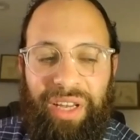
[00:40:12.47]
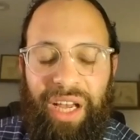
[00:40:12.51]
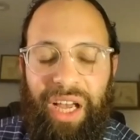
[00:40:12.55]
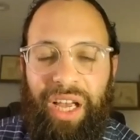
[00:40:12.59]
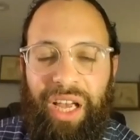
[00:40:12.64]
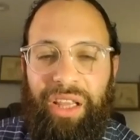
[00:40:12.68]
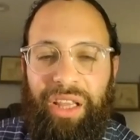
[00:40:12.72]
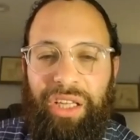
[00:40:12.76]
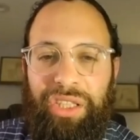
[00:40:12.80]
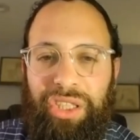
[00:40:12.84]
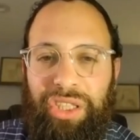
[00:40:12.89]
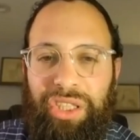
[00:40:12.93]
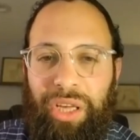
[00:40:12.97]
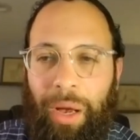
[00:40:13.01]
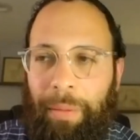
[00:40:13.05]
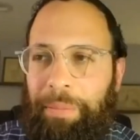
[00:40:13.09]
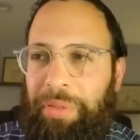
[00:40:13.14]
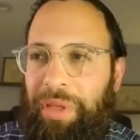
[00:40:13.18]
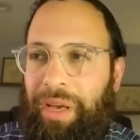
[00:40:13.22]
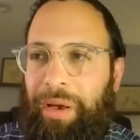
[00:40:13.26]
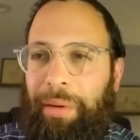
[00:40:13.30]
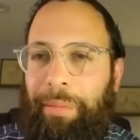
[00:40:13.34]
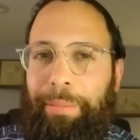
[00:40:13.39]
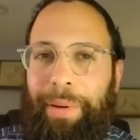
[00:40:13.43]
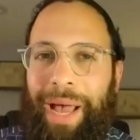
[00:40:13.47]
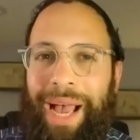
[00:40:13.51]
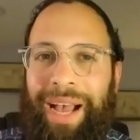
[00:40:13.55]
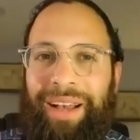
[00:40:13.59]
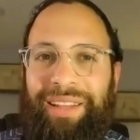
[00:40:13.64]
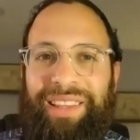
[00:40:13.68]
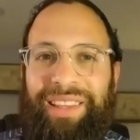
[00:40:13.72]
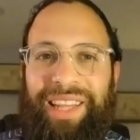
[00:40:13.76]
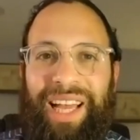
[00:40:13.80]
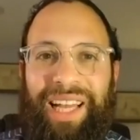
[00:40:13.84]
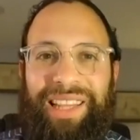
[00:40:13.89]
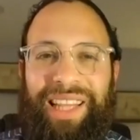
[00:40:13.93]
there's something about
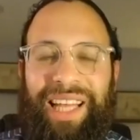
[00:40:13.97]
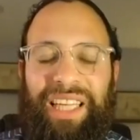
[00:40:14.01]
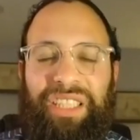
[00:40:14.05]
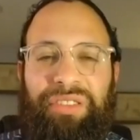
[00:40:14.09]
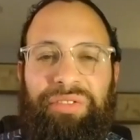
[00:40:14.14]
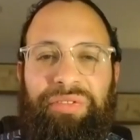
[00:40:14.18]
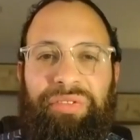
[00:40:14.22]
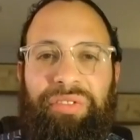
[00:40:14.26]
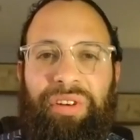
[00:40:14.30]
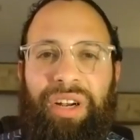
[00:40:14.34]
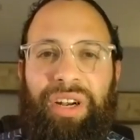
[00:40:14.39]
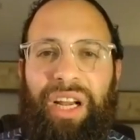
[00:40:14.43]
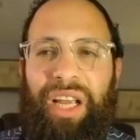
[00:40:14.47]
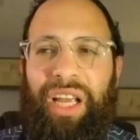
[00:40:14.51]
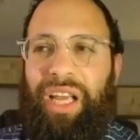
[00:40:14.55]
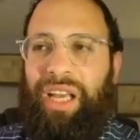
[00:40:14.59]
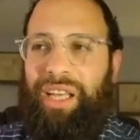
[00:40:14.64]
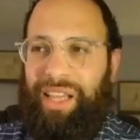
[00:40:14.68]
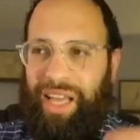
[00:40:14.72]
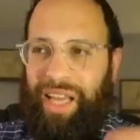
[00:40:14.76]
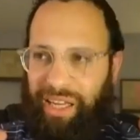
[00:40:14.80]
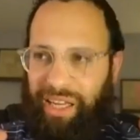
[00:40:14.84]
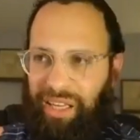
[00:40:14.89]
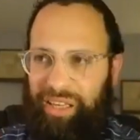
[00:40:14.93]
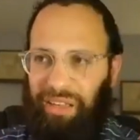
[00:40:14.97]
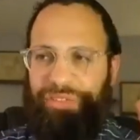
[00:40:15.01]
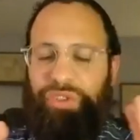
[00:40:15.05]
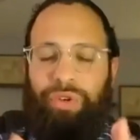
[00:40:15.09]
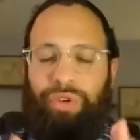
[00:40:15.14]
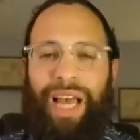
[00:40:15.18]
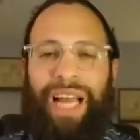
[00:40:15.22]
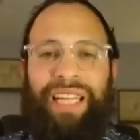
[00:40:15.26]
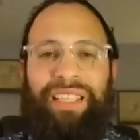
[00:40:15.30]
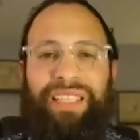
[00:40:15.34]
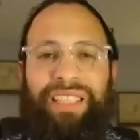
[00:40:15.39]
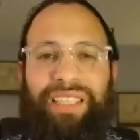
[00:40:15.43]
that that's freeing, that gives you
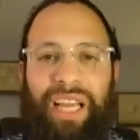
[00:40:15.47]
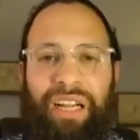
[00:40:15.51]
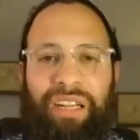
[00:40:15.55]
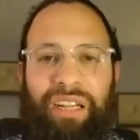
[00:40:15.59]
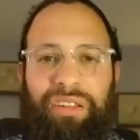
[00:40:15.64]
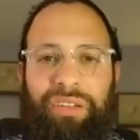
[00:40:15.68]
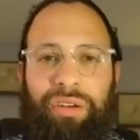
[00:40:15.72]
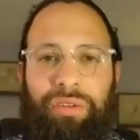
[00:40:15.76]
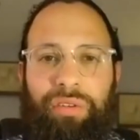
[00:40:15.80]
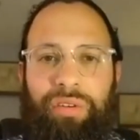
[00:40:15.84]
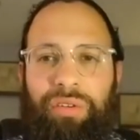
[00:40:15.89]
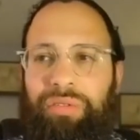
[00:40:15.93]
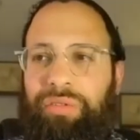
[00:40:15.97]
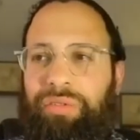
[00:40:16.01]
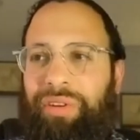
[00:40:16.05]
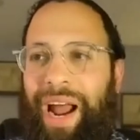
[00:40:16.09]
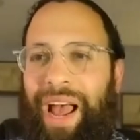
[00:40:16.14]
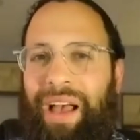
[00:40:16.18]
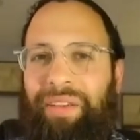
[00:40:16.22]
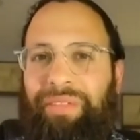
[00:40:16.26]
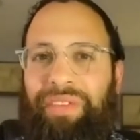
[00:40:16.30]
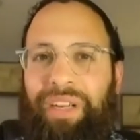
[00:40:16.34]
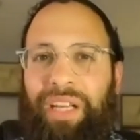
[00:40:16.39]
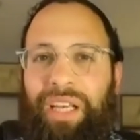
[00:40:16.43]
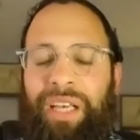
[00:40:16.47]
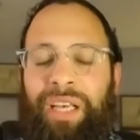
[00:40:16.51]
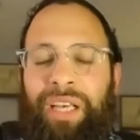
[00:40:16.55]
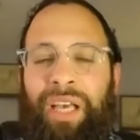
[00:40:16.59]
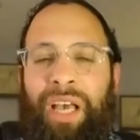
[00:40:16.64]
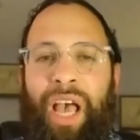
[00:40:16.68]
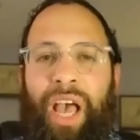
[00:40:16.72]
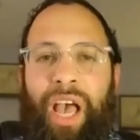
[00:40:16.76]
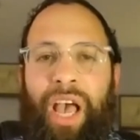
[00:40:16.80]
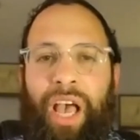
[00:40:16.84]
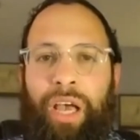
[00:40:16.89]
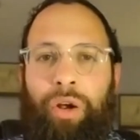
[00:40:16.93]
that center of gravity
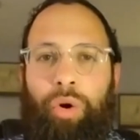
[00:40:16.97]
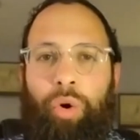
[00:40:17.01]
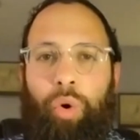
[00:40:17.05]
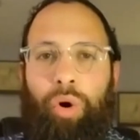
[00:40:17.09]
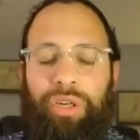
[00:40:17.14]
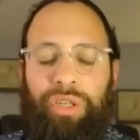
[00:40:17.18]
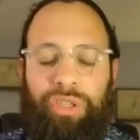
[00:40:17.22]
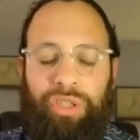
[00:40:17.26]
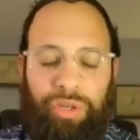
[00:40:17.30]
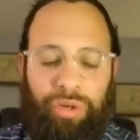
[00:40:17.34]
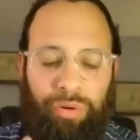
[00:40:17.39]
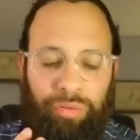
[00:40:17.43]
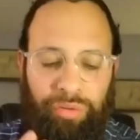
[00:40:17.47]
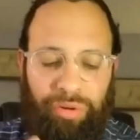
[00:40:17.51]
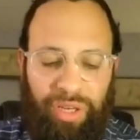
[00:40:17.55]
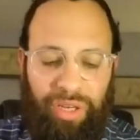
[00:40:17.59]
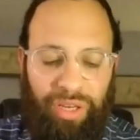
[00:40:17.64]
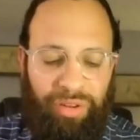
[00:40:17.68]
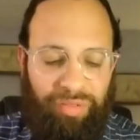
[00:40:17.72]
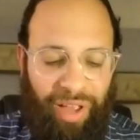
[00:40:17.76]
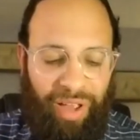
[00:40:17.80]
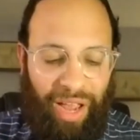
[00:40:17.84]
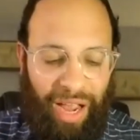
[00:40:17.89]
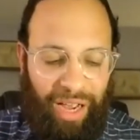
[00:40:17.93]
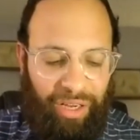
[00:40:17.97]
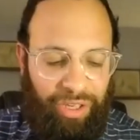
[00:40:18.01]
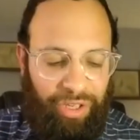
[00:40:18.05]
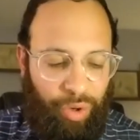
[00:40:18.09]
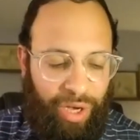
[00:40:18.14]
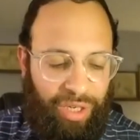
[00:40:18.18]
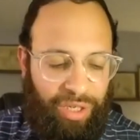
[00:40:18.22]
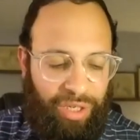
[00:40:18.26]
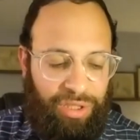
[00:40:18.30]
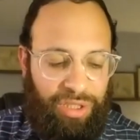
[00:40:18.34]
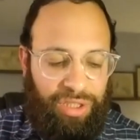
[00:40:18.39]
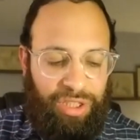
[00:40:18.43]
in order to reevaluate
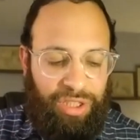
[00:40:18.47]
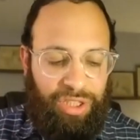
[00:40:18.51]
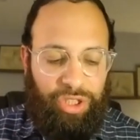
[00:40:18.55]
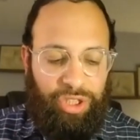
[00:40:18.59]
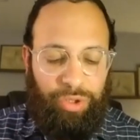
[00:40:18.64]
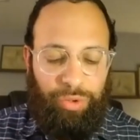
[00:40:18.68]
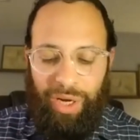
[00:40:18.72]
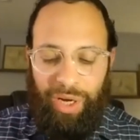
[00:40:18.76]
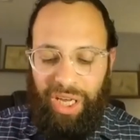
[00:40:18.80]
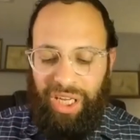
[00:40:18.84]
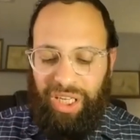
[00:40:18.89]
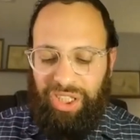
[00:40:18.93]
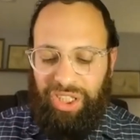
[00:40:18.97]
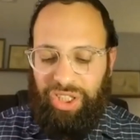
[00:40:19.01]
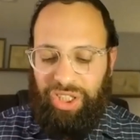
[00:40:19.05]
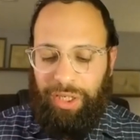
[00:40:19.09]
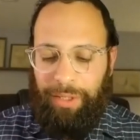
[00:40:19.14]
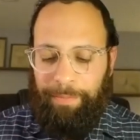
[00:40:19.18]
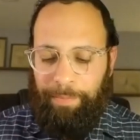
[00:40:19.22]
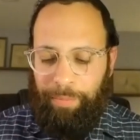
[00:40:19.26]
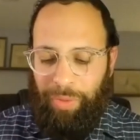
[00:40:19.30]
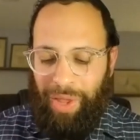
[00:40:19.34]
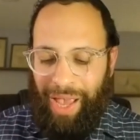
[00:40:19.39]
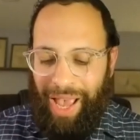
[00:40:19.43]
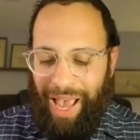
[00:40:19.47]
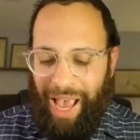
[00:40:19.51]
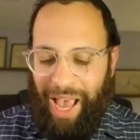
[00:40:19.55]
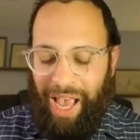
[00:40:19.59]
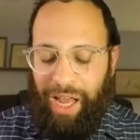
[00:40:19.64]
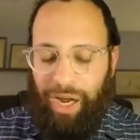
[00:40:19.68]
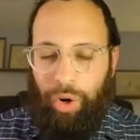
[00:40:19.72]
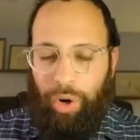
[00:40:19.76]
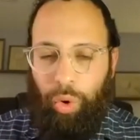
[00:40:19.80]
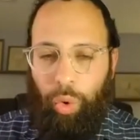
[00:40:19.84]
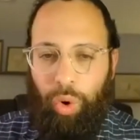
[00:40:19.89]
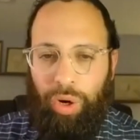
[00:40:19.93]
your situation, in
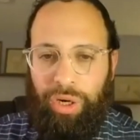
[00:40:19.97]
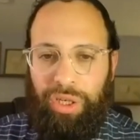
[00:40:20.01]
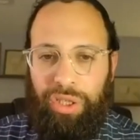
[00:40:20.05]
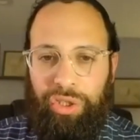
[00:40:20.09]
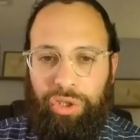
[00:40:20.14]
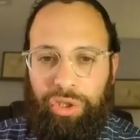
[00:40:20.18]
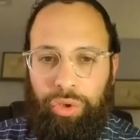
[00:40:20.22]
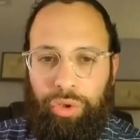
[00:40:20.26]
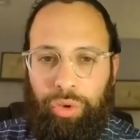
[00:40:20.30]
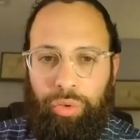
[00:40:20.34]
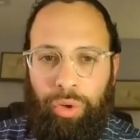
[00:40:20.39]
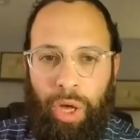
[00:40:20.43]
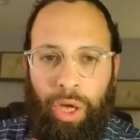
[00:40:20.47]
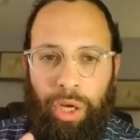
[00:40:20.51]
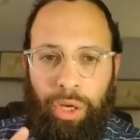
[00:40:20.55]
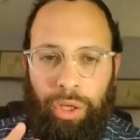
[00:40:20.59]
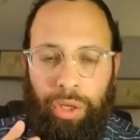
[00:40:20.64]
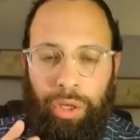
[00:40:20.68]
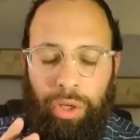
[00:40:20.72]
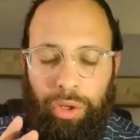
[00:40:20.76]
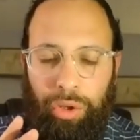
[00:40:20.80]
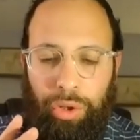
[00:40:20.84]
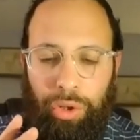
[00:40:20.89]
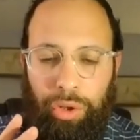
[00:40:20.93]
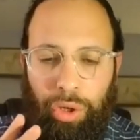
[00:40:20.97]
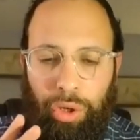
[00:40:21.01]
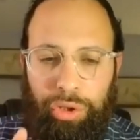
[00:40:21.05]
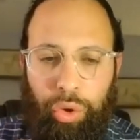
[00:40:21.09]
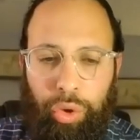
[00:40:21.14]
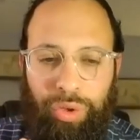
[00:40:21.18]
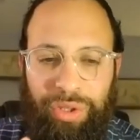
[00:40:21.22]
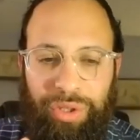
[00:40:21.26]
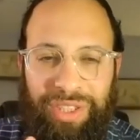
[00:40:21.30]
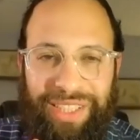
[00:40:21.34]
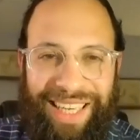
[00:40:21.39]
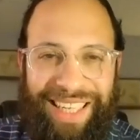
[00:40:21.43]
order to look
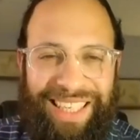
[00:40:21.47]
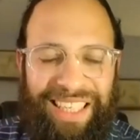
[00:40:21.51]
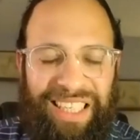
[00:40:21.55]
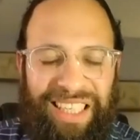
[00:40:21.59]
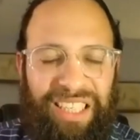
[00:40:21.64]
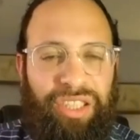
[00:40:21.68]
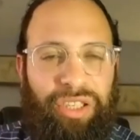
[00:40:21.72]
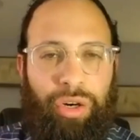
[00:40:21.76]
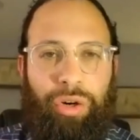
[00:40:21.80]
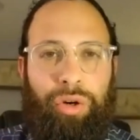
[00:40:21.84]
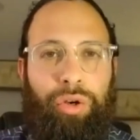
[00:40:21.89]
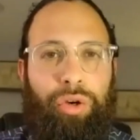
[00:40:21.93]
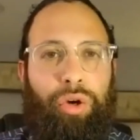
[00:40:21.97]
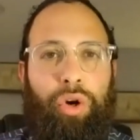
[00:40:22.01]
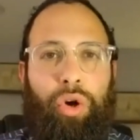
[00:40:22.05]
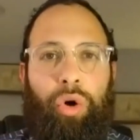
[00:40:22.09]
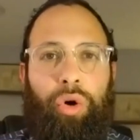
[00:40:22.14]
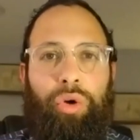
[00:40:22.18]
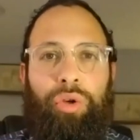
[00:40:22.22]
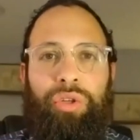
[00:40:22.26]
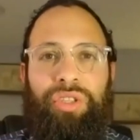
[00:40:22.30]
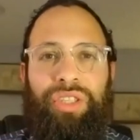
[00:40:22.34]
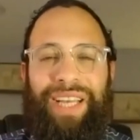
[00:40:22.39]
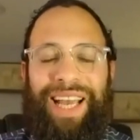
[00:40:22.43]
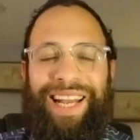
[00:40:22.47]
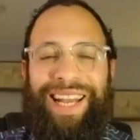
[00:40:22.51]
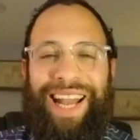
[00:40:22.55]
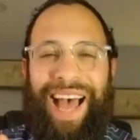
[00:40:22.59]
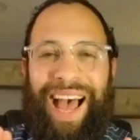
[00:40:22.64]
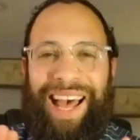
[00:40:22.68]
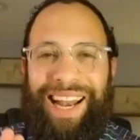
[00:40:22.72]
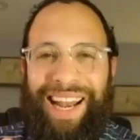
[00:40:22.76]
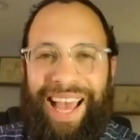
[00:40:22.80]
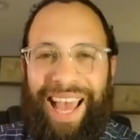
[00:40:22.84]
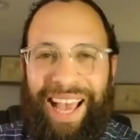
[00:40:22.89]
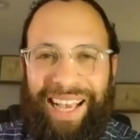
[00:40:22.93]
towards internal goals and
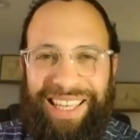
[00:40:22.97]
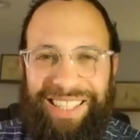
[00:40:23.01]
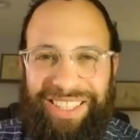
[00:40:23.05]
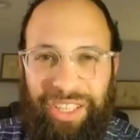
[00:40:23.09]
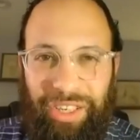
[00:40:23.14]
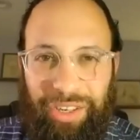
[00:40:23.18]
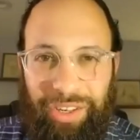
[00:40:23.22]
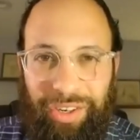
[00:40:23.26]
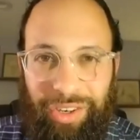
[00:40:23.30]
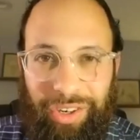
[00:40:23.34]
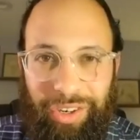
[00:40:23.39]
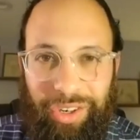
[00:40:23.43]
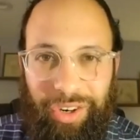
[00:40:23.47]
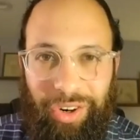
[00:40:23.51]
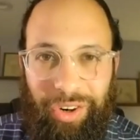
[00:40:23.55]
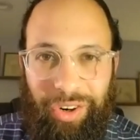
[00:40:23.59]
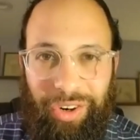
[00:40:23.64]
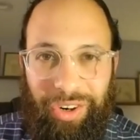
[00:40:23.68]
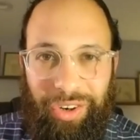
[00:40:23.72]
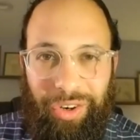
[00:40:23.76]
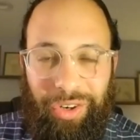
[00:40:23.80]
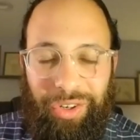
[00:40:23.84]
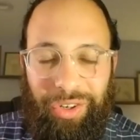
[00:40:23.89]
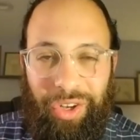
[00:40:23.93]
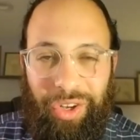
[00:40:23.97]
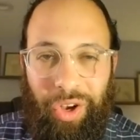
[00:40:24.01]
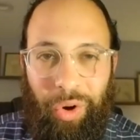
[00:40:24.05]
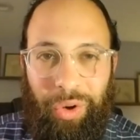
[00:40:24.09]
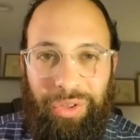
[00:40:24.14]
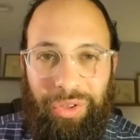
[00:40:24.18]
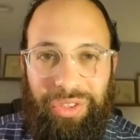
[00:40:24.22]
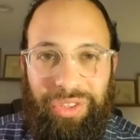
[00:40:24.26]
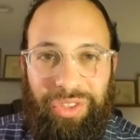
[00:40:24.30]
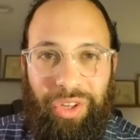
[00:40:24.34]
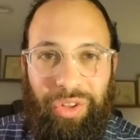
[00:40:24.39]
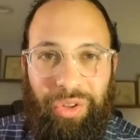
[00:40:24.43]
not external
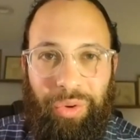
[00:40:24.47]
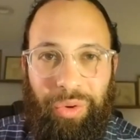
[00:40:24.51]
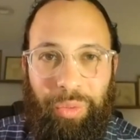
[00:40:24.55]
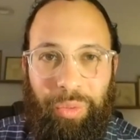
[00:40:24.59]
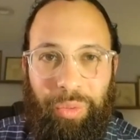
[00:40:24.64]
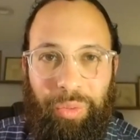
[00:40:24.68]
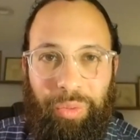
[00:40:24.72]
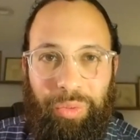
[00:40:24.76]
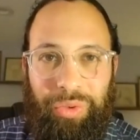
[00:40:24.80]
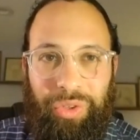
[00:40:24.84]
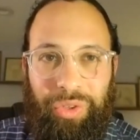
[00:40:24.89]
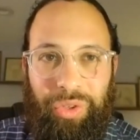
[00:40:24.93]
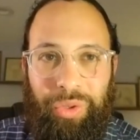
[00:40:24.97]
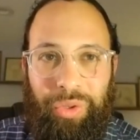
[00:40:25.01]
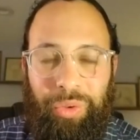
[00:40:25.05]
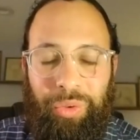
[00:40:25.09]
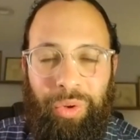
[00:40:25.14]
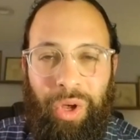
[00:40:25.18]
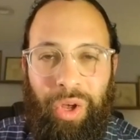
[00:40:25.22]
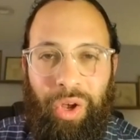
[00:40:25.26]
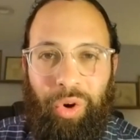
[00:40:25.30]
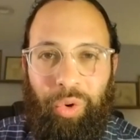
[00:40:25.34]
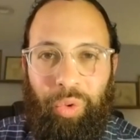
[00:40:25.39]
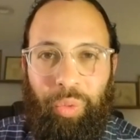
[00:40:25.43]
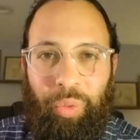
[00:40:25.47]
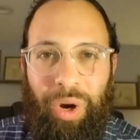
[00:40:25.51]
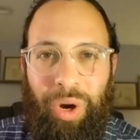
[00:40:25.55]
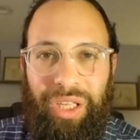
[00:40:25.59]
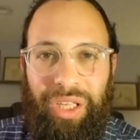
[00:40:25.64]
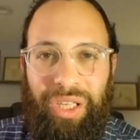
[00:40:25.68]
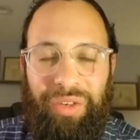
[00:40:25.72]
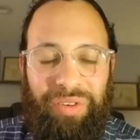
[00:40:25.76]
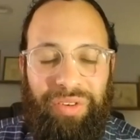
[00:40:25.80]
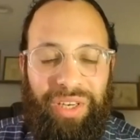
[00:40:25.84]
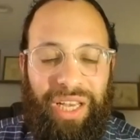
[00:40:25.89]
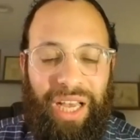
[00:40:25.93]
goals to what
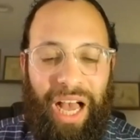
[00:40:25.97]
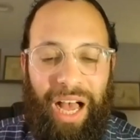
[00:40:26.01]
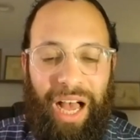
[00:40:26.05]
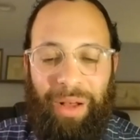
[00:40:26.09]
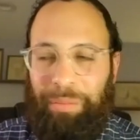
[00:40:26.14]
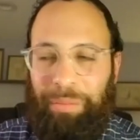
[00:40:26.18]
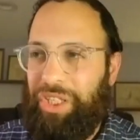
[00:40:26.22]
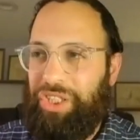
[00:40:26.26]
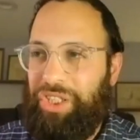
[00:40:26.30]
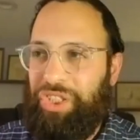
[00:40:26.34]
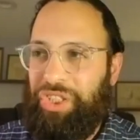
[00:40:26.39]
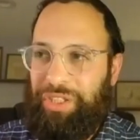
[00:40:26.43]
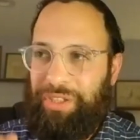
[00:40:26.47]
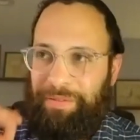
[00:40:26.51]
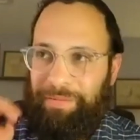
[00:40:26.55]
you've accomplished.